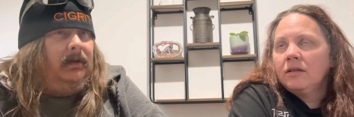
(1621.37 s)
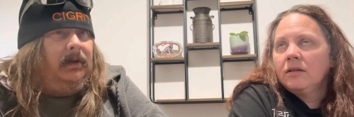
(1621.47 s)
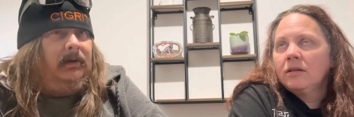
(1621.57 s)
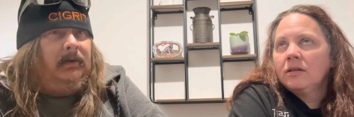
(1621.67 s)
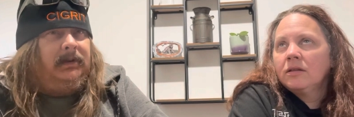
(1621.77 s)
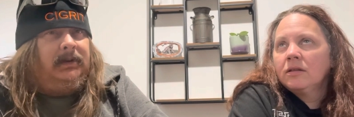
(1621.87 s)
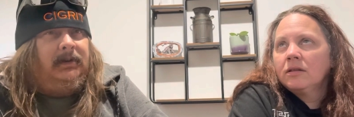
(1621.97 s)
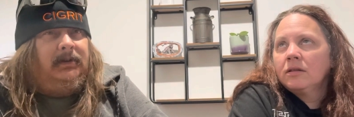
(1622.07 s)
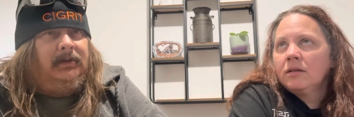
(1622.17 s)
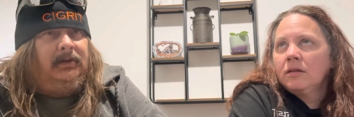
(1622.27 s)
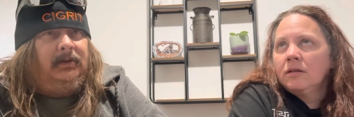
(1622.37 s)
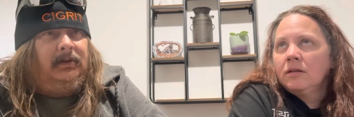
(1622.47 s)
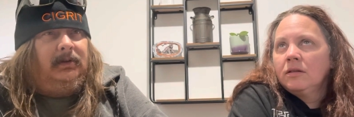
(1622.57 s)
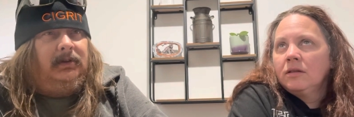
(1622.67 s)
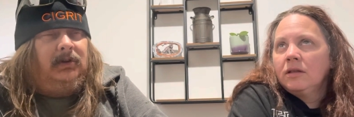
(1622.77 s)
Speaker 1: then we went to
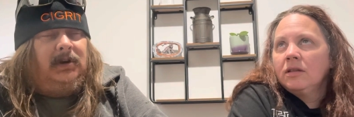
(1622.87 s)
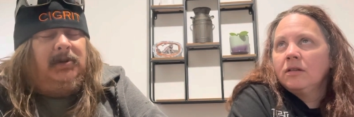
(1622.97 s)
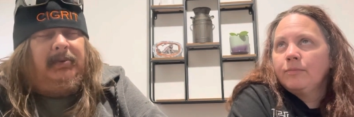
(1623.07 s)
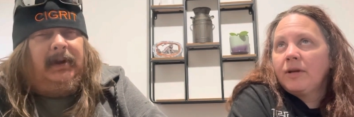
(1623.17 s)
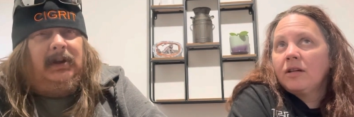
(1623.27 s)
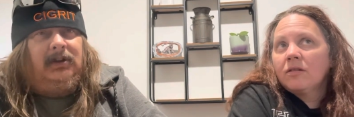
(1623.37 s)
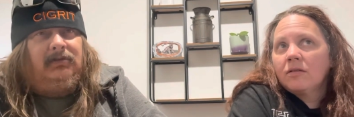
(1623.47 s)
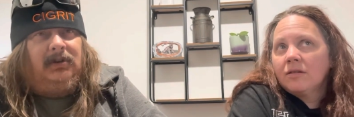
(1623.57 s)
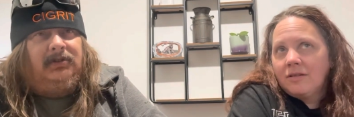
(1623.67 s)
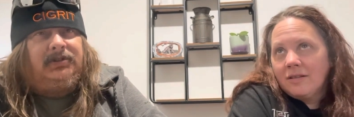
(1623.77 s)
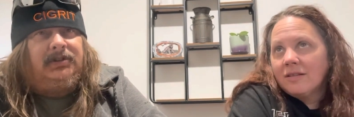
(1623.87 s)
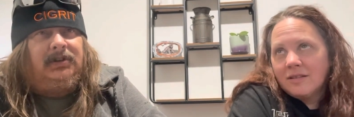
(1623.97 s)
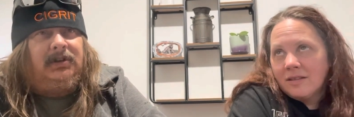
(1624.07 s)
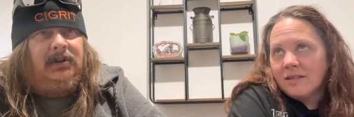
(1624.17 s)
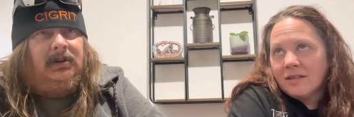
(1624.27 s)
your independent, independent
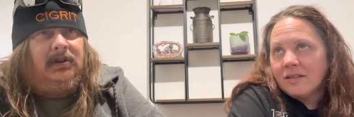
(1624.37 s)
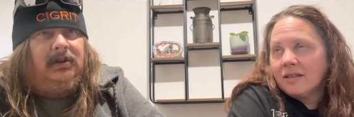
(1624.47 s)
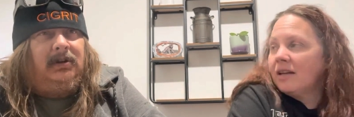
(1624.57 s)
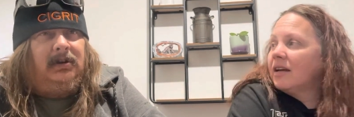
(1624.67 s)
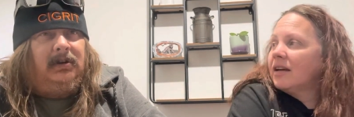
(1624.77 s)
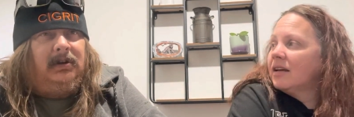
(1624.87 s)
grocer. Yeah.